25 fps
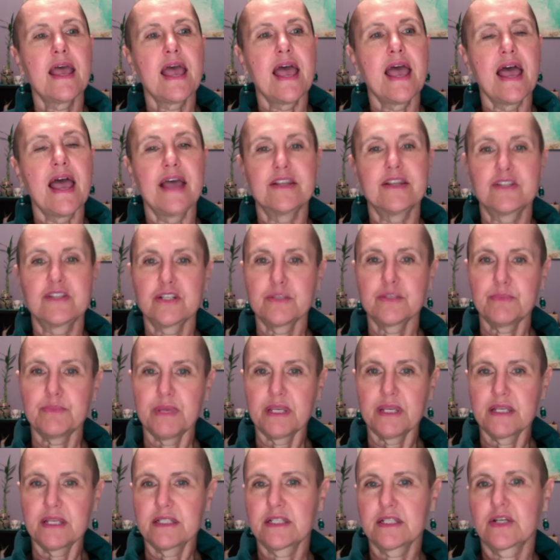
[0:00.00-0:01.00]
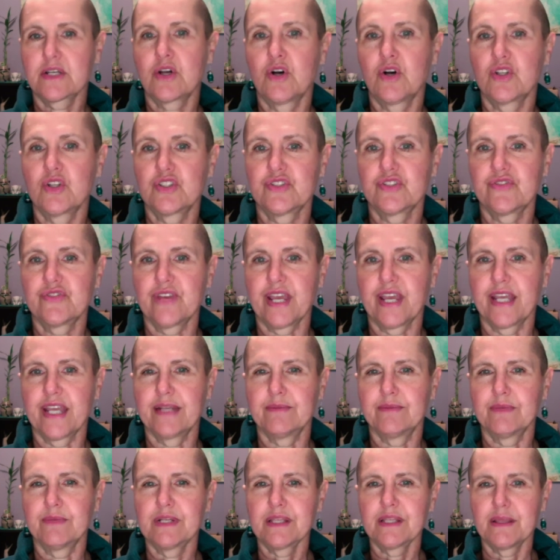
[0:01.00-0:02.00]
And just begin to cultivate,
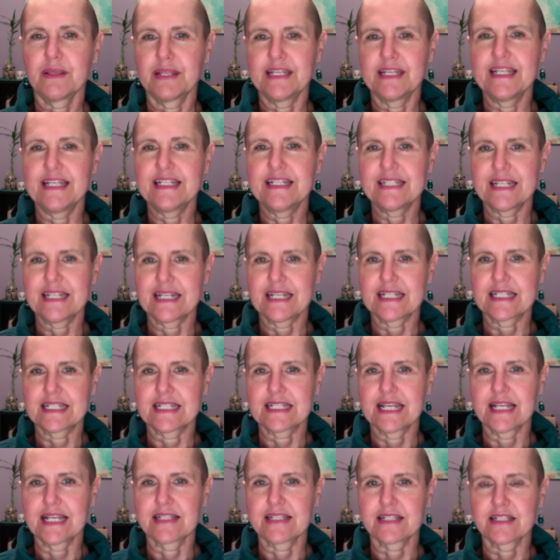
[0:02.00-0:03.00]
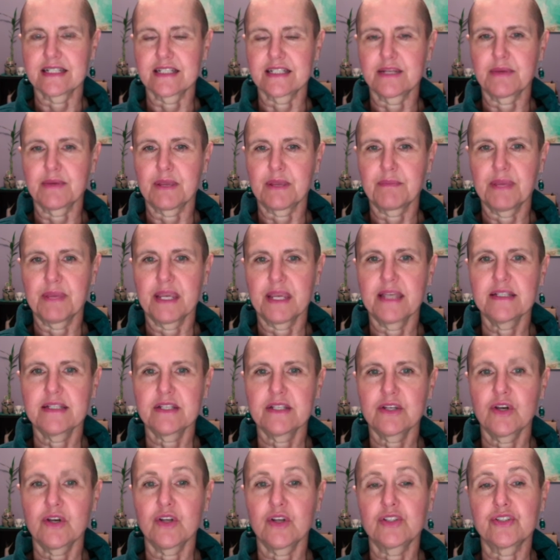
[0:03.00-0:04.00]
one of the easiest things is to begin to
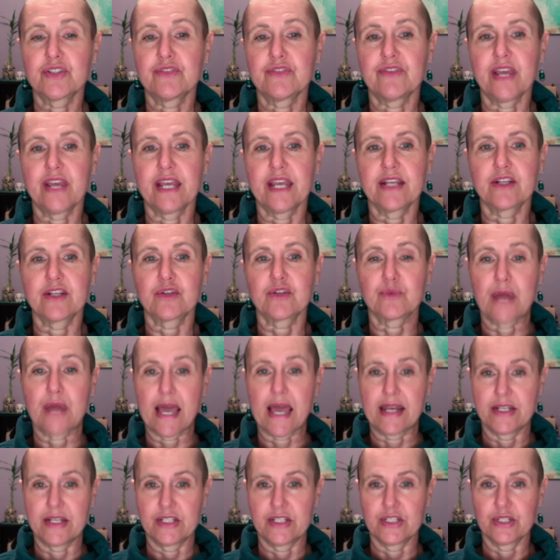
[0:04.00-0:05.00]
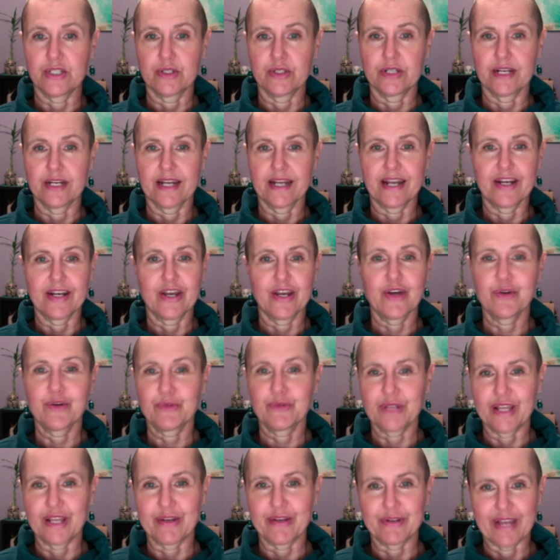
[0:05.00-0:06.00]
cultivate gratitude. And I know,
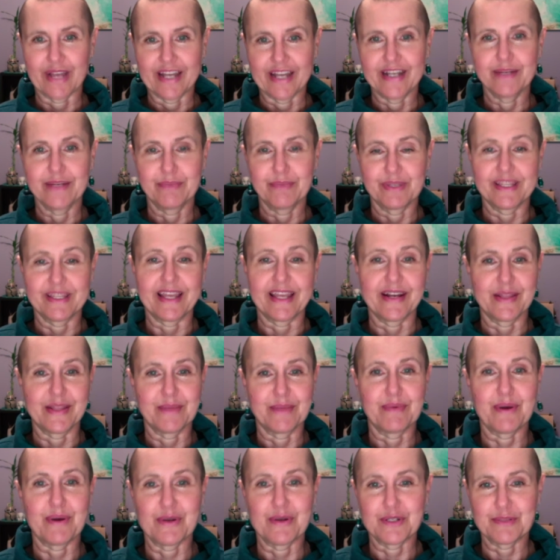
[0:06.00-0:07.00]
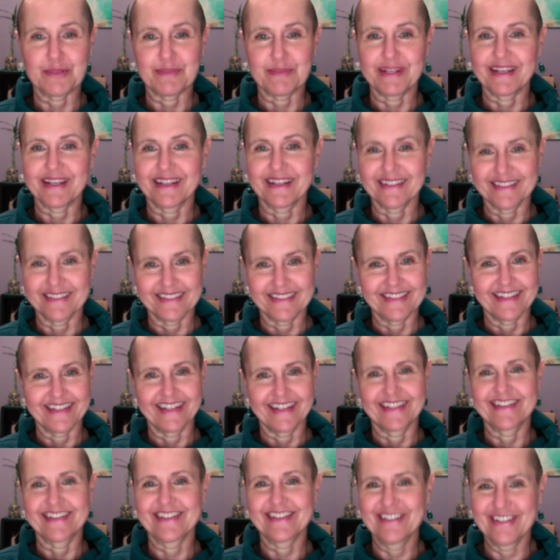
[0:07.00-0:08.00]
I didn't put that in the post because
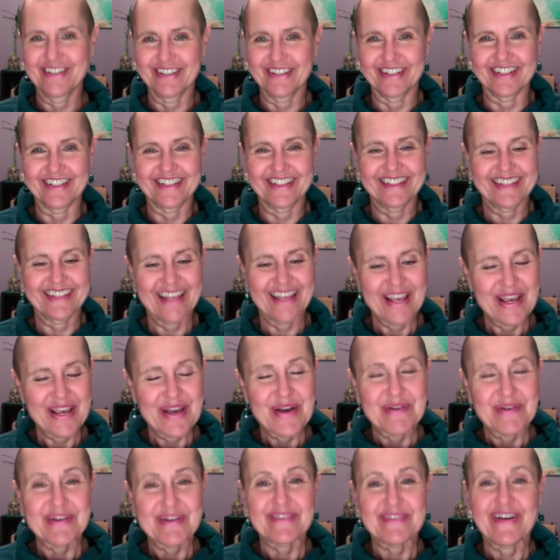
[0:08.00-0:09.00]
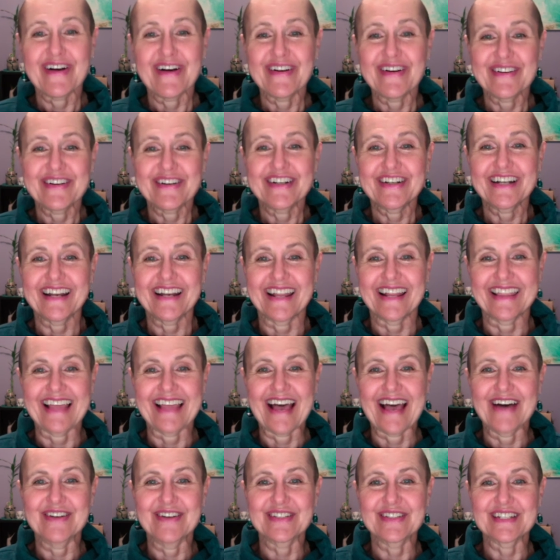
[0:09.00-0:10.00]
it's just, we've all heard it
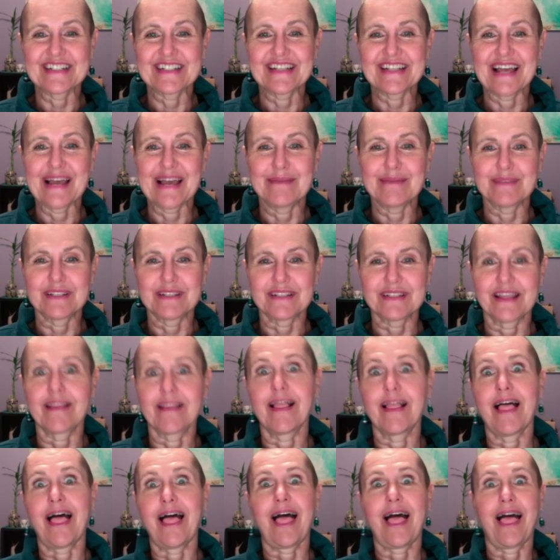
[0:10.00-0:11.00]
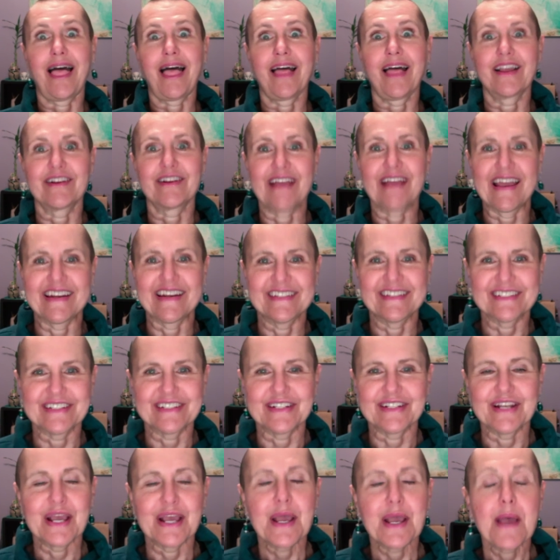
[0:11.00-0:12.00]
1,000 times. It's like,
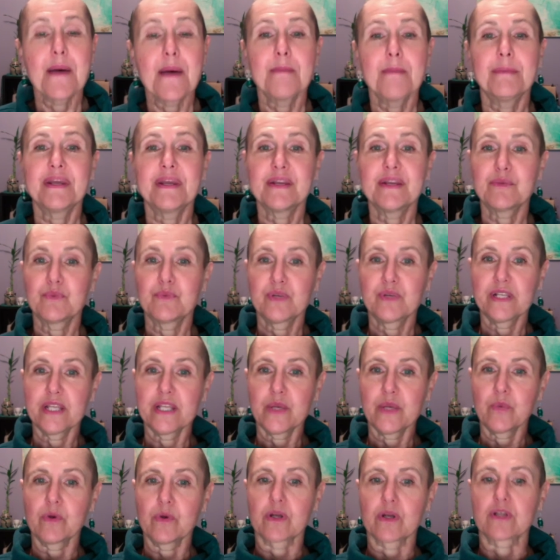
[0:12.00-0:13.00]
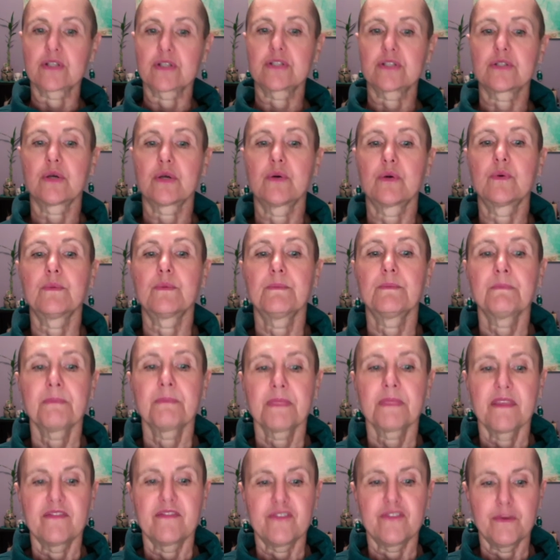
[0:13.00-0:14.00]
gratitude. But it really works. So
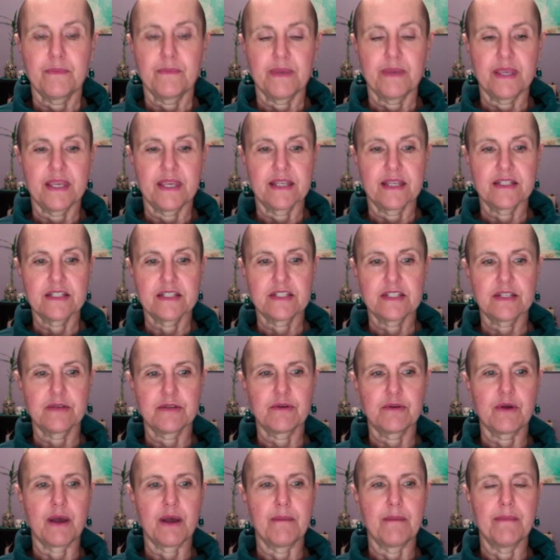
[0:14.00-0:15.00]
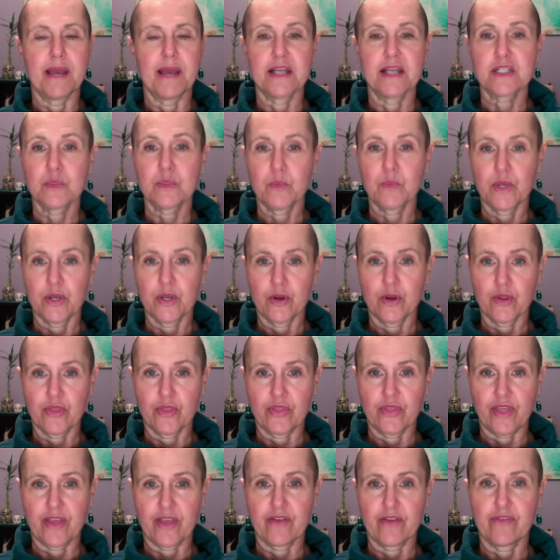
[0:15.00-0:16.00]
if you begin to imagine what you're
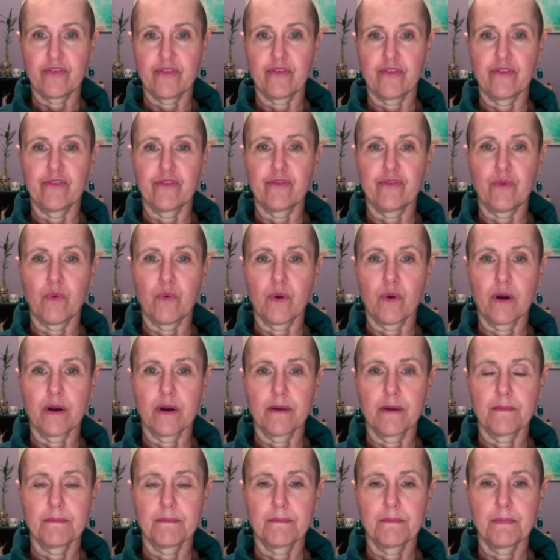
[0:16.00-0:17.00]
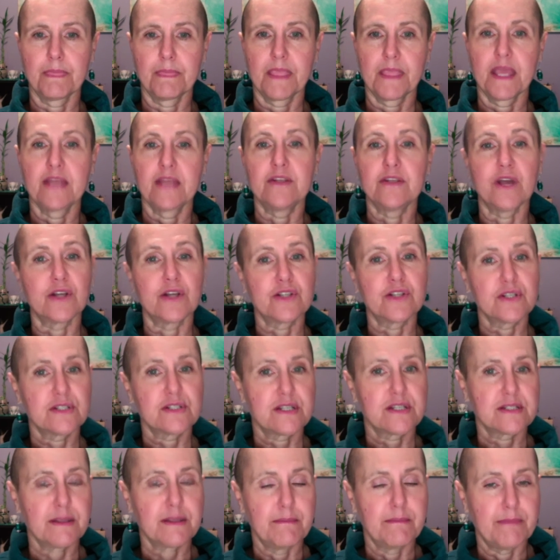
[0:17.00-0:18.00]
thankful for, not just
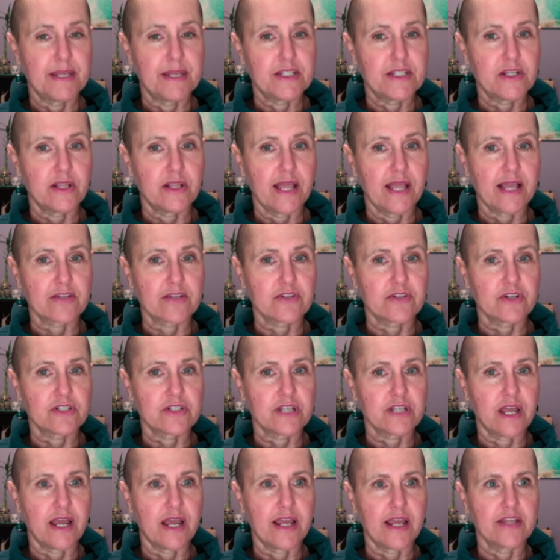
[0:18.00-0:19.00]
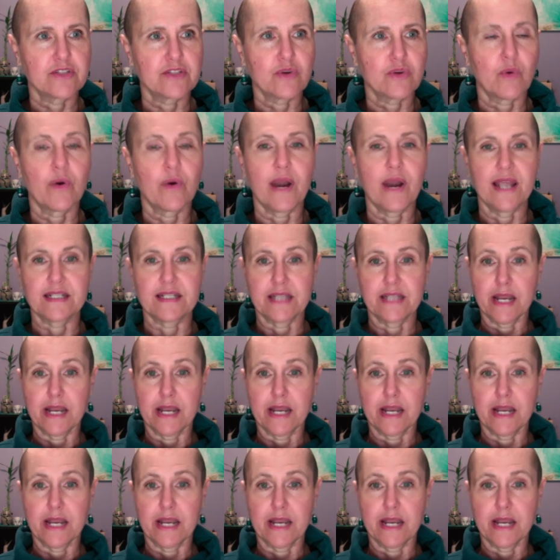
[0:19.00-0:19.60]
as a mental exercise or as an